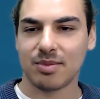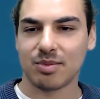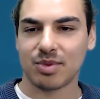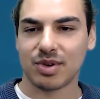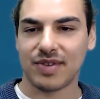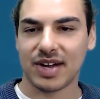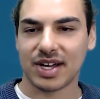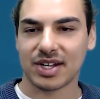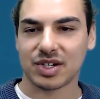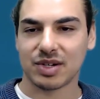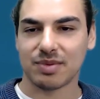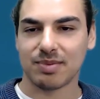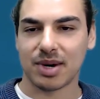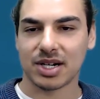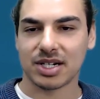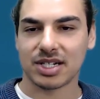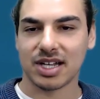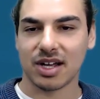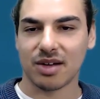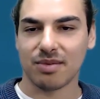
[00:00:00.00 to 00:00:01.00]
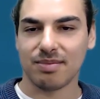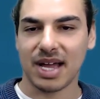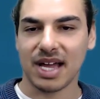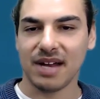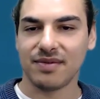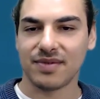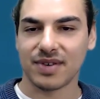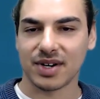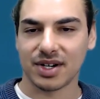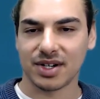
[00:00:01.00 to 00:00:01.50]
Professor Marcel
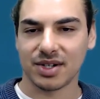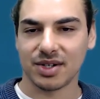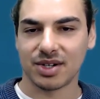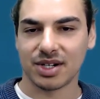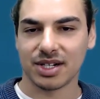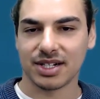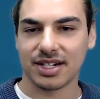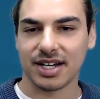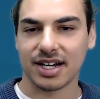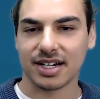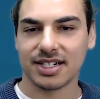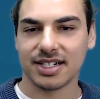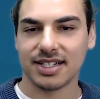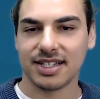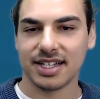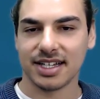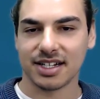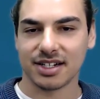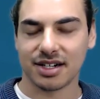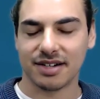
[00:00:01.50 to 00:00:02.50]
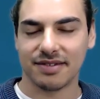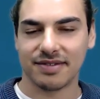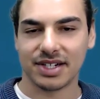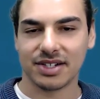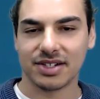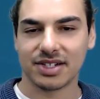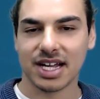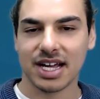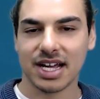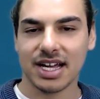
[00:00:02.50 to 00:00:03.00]
Medford, who conducted the
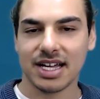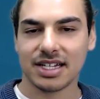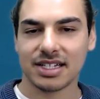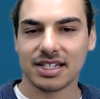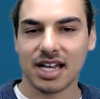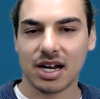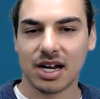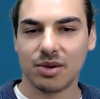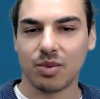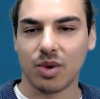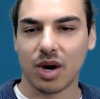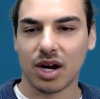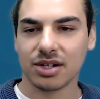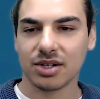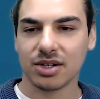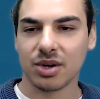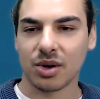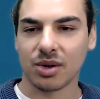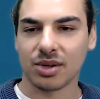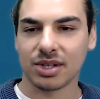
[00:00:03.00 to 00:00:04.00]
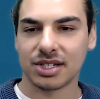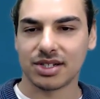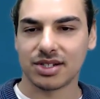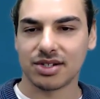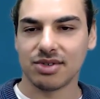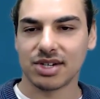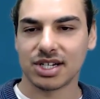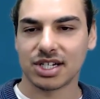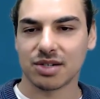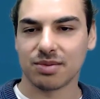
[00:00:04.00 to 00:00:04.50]
interviews, said one goal is
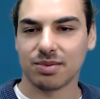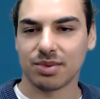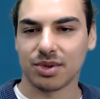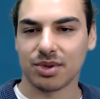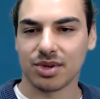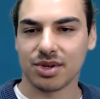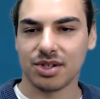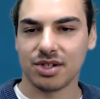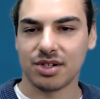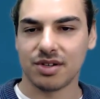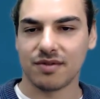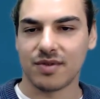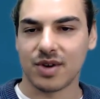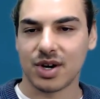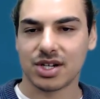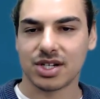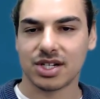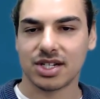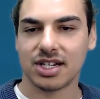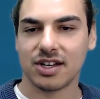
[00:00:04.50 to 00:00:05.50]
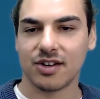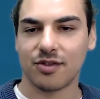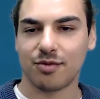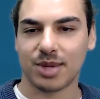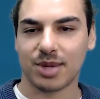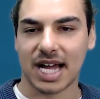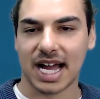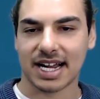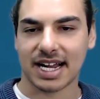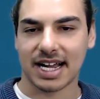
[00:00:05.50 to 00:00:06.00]
to explore the diversity of
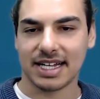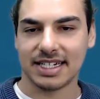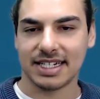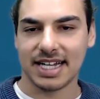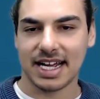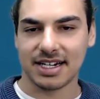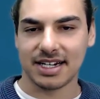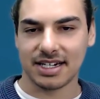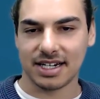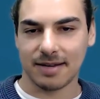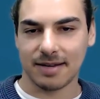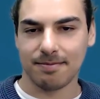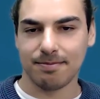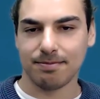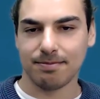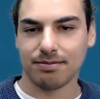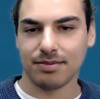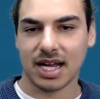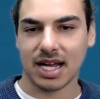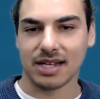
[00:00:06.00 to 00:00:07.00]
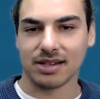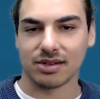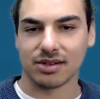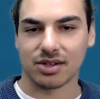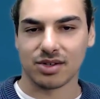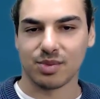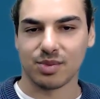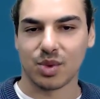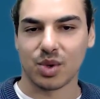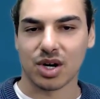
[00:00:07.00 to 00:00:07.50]
Black identity and
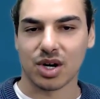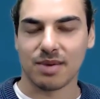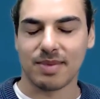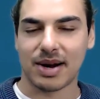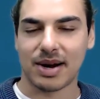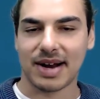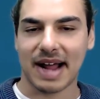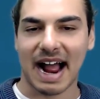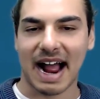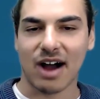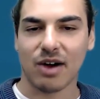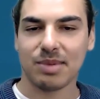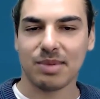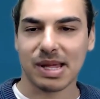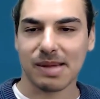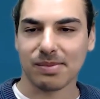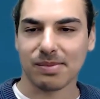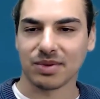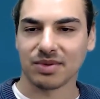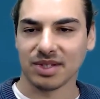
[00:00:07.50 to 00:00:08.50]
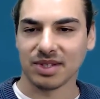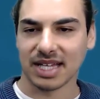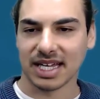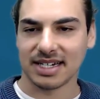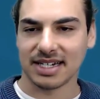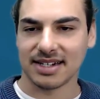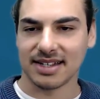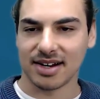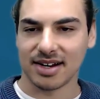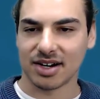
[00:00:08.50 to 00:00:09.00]
learn more about how people
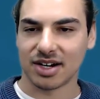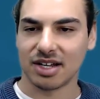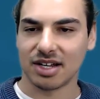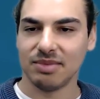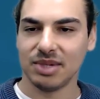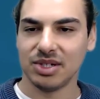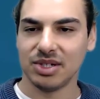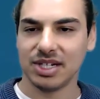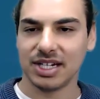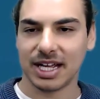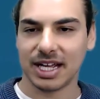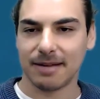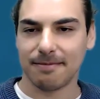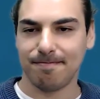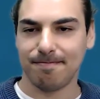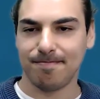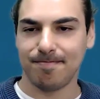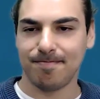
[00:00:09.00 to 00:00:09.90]
relate to their community.